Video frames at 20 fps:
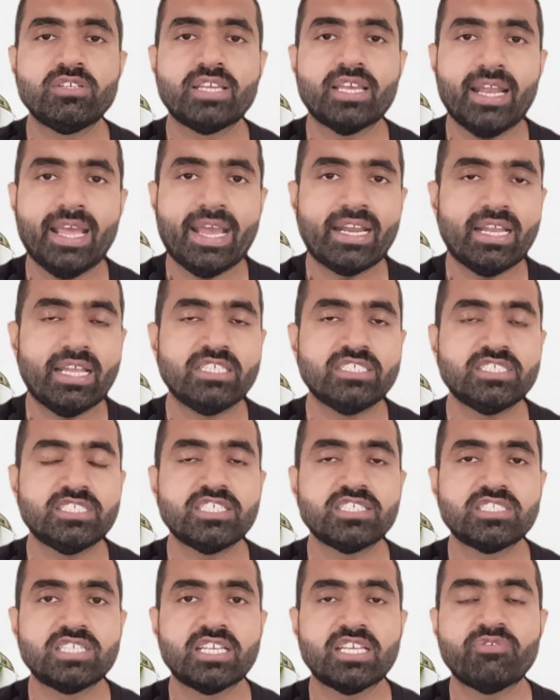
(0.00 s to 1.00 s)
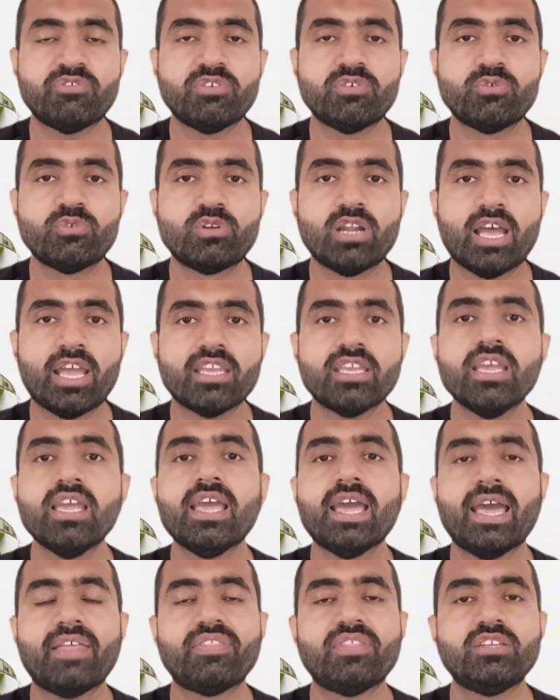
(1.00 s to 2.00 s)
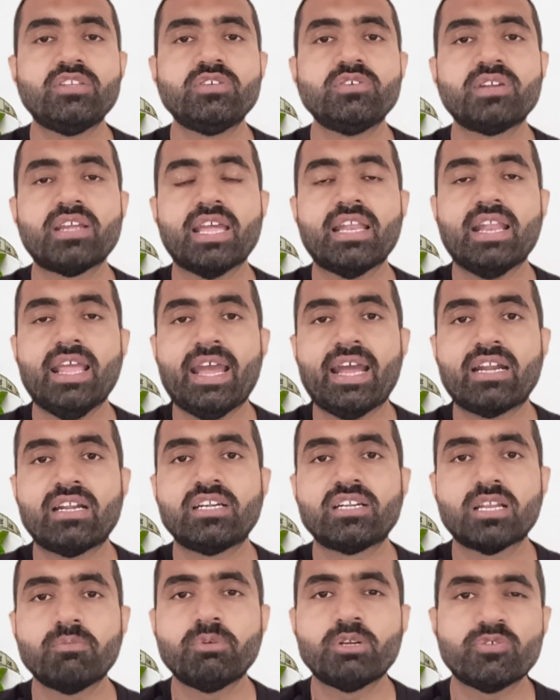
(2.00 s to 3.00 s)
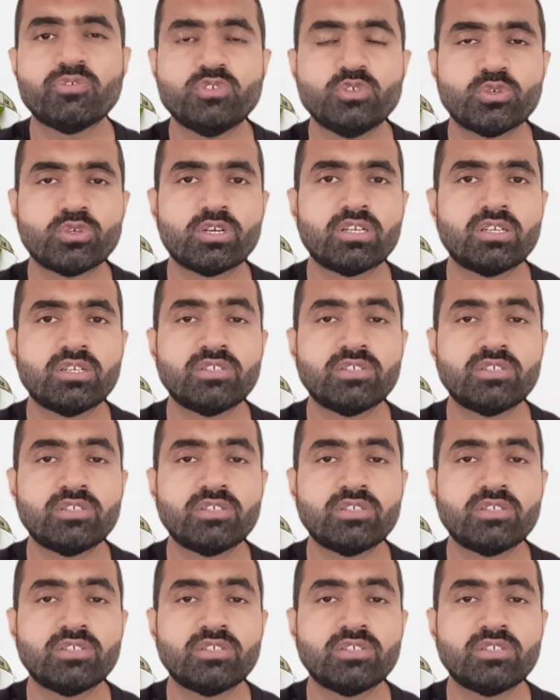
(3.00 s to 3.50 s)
can add any seasoning if you would like, and then you can add a little bit of yogurt.